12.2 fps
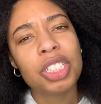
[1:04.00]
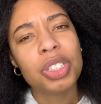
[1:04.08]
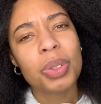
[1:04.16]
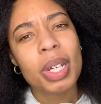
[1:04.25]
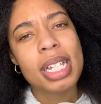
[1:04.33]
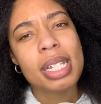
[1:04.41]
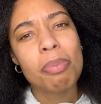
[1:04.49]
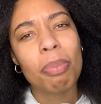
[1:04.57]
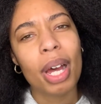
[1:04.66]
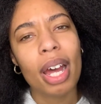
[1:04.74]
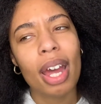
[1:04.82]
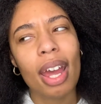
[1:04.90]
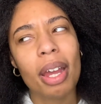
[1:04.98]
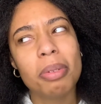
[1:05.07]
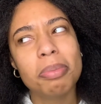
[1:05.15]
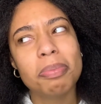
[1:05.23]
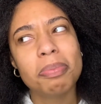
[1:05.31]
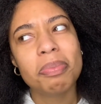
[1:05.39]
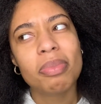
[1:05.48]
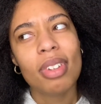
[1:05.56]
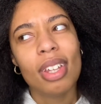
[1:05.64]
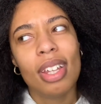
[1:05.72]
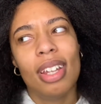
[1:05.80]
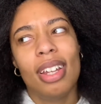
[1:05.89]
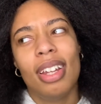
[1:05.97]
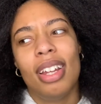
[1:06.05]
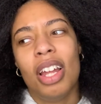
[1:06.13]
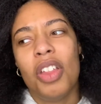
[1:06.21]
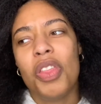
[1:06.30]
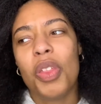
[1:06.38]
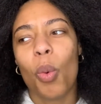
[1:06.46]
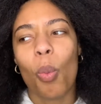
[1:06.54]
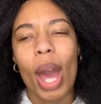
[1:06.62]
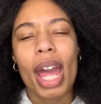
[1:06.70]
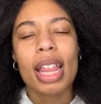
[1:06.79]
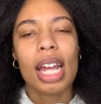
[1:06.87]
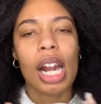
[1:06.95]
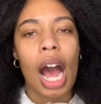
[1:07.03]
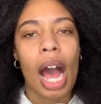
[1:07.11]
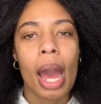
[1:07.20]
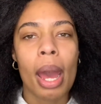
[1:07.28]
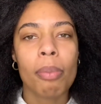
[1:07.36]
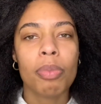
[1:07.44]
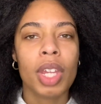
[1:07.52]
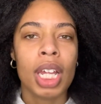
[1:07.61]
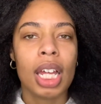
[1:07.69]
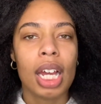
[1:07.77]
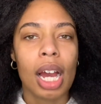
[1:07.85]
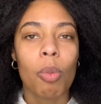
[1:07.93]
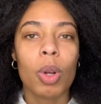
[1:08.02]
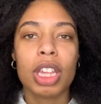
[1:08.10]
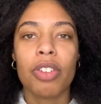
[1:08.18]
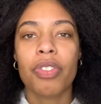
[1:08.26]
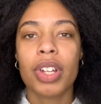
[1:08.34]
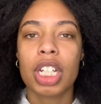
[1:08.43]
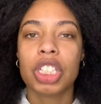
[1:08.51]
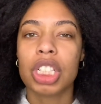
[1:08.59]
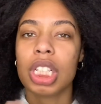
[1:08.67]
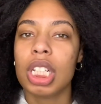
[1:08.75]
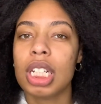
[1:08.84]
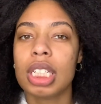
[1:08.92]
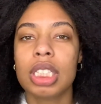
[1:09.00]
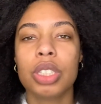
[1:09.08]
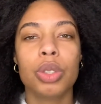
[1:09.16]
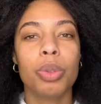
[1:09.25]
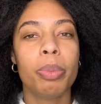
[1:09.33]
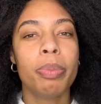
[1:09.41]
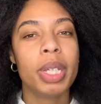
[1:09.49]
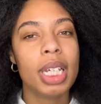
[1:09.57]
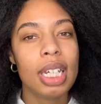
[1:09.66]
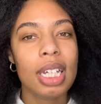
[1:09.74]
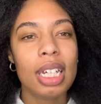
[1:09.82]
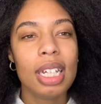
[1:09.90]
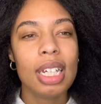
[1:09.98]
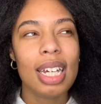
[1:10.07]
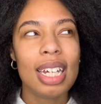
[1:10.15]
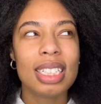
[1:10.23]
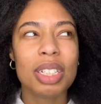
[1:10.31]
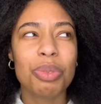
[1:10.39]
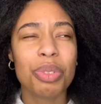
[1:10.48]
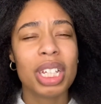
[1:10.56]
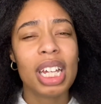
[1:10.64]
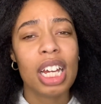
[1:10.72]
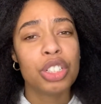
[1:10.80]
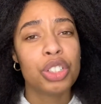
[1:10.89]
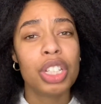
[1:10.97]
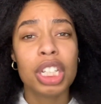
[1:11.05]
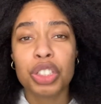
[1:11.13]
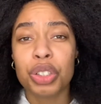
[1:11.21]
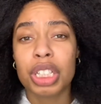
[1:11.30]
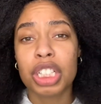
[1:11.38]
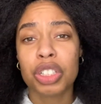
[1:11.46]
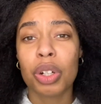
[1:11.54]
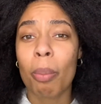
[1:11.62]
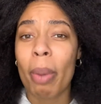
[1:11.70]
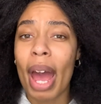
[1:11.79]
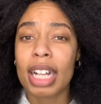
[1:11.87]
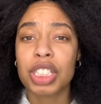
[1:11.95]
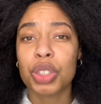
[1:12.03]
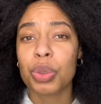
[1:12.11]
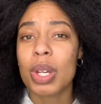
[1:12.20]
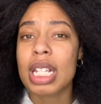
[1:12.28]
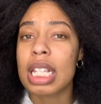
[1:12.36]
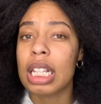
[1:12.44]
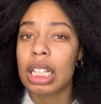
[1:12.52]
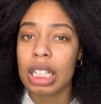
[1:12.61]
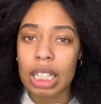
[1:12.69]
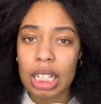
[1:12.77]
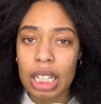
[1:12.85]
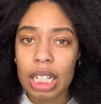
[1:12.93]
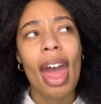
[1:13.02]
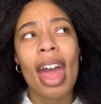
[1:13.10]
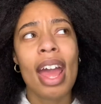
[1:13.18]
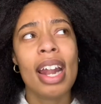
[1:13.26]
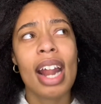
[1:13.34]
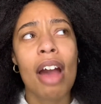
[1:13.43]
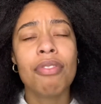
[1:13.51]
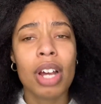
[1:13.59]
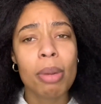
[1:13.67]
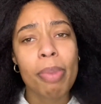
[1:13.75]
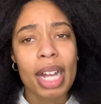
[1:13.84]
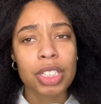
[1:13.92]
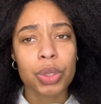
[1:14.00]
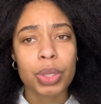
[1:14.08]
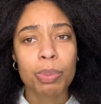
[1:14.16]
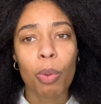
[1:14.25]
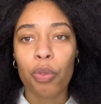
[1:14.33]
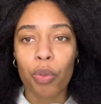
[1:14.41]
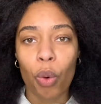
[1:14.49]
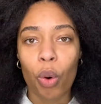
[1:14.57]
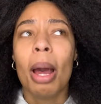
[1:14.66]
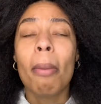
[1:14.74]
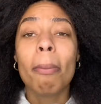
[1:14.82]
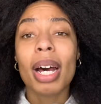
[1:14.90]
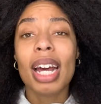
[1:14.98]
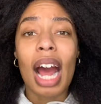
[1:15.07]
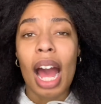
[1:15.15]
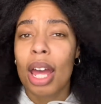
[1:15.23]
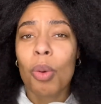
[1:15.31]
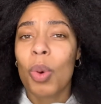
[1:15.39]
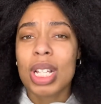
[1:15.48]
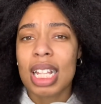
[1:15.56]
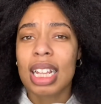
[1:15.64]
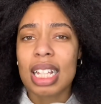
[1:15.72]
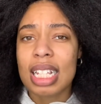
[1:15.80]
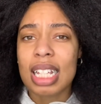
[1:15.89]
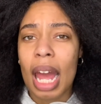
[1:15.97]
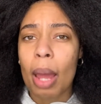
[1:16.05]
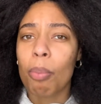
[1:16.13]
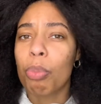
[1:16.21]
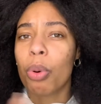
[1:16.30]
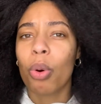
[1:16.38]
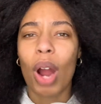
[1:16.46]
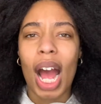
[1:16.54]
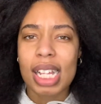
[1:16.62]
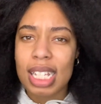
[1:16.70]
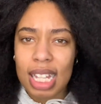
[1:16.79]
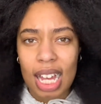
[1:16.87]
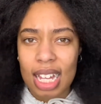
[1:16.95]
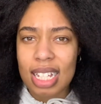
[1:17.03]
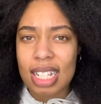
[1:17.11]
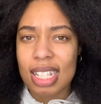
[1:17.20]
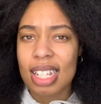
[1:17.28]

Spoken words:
twists, but the way that I'm thinking I want the finished look to be isn't really the traditional passion twist look. And I've done passion twists before, but it wasn't the same process